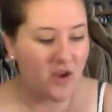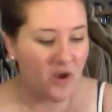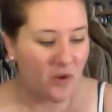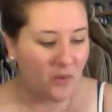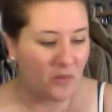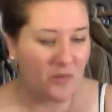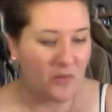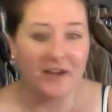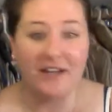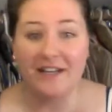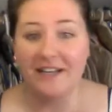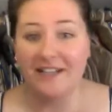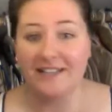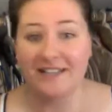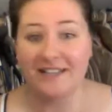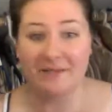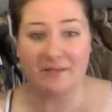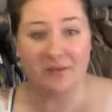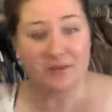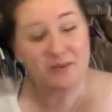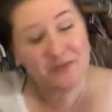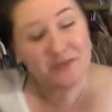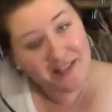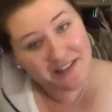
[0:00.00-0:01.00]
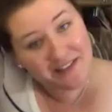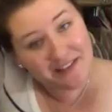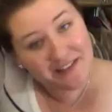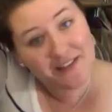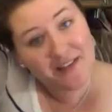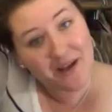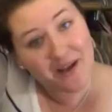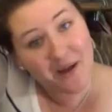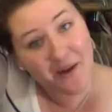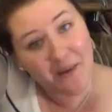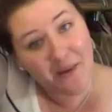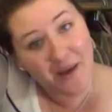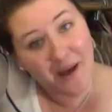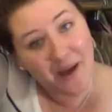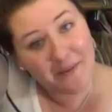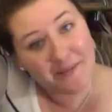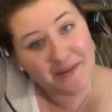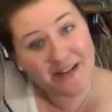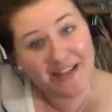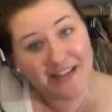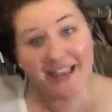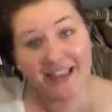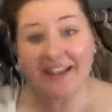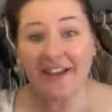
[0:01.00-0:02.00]
what it is I'm using. So I'm
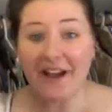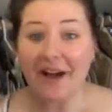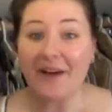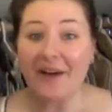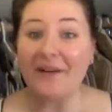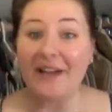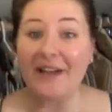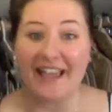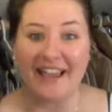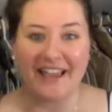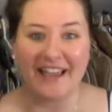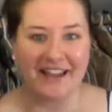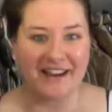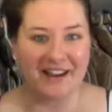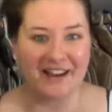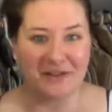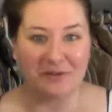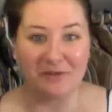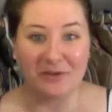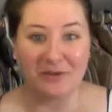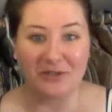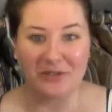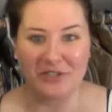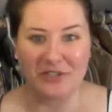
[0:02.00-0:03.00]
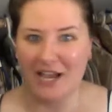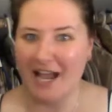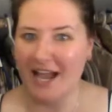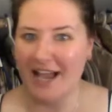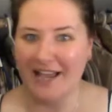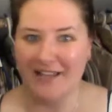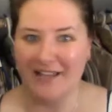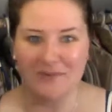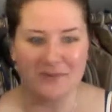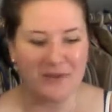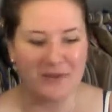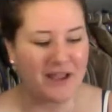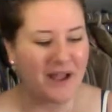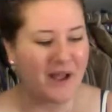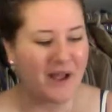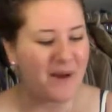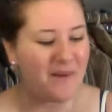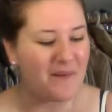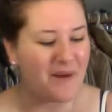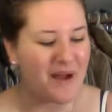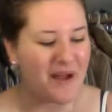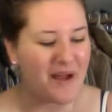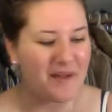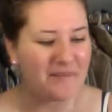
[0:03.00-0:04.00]
gonna get going and I will chat as we
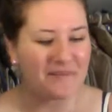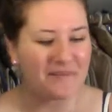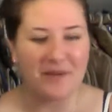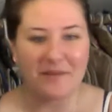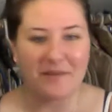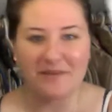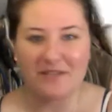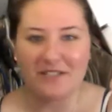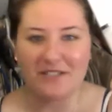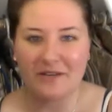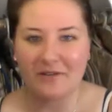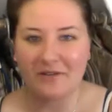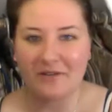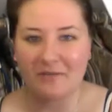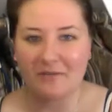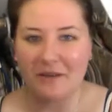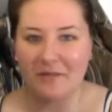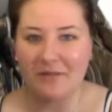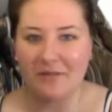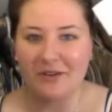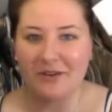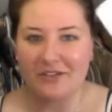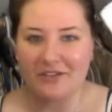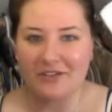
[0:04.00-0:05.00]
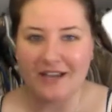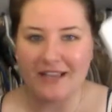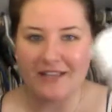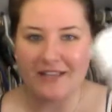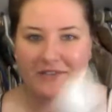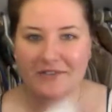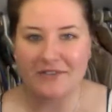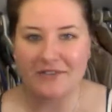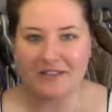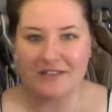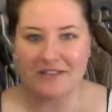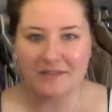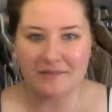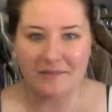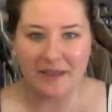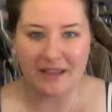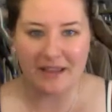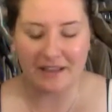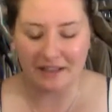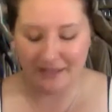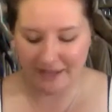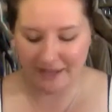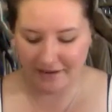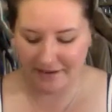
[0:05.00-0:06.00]
go. I'm gonna start with my moisturizer. This is my
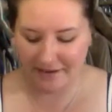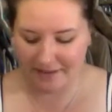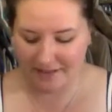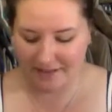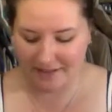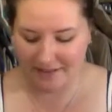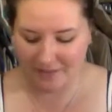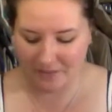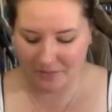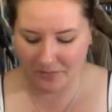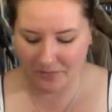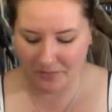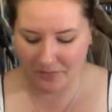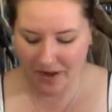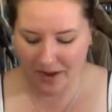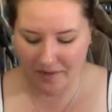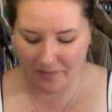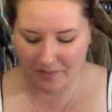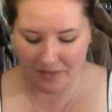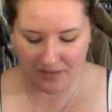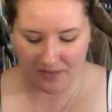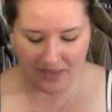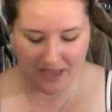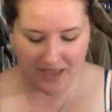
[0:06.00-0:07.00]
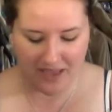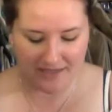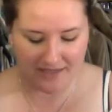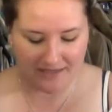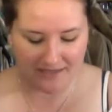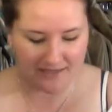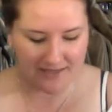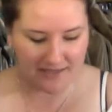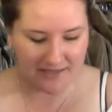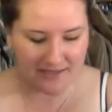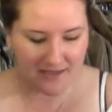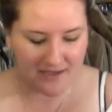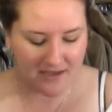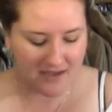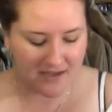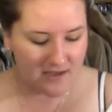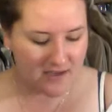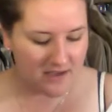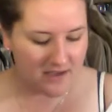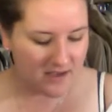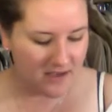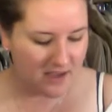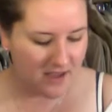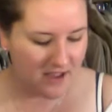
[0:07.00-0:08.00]
Clarins Bright Plus.
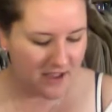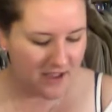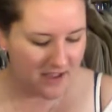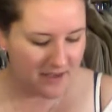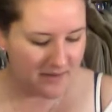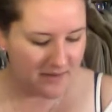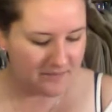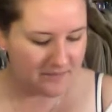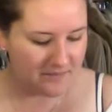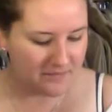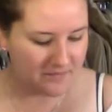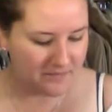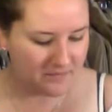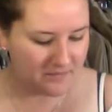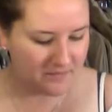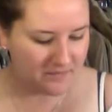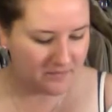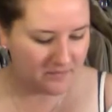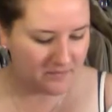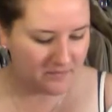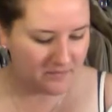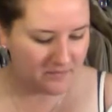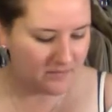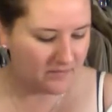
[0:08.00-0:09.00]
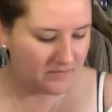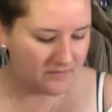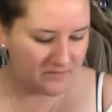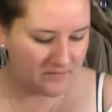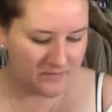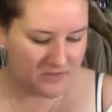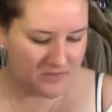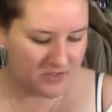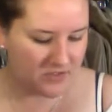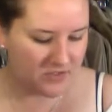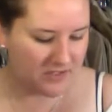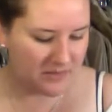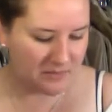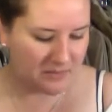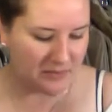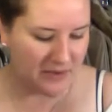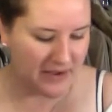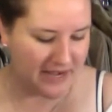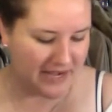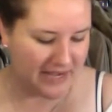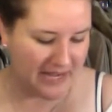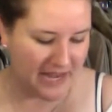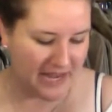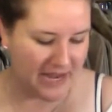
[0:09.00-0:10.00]
It's just a
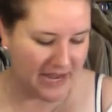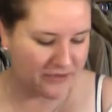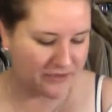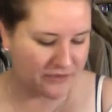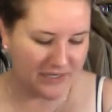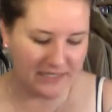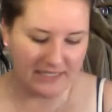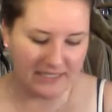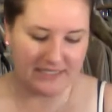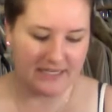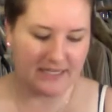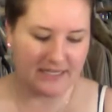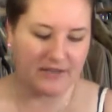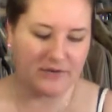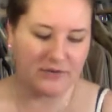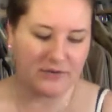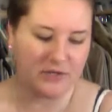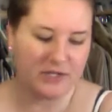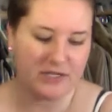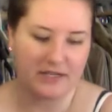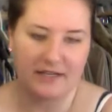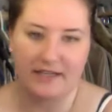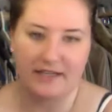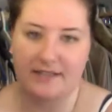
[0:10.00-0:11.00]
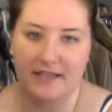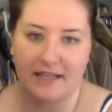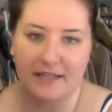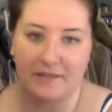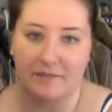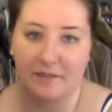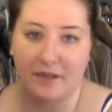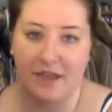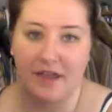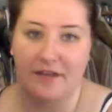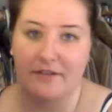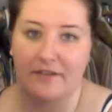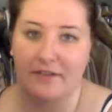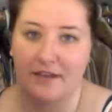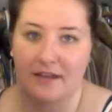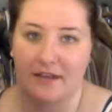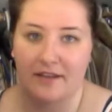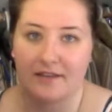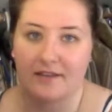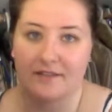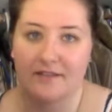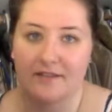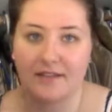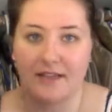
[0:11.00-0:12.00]
brightening, hydrating day lotion. It has SPF in
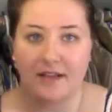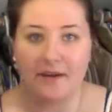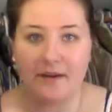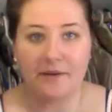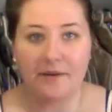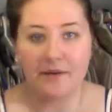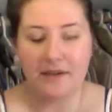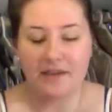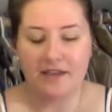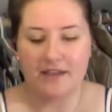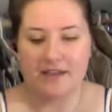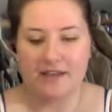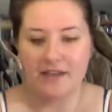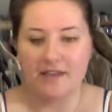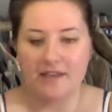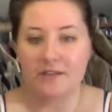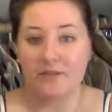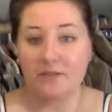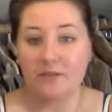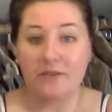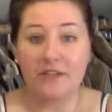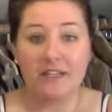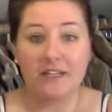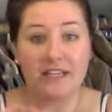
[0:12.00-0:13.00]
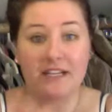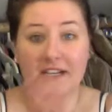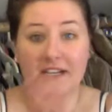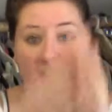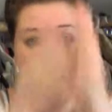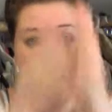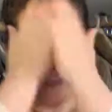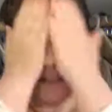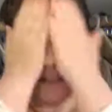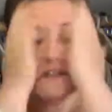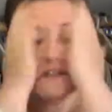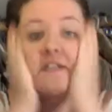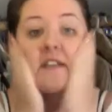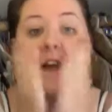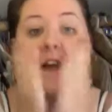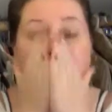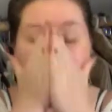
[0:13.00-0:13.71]
it, so it's really nice.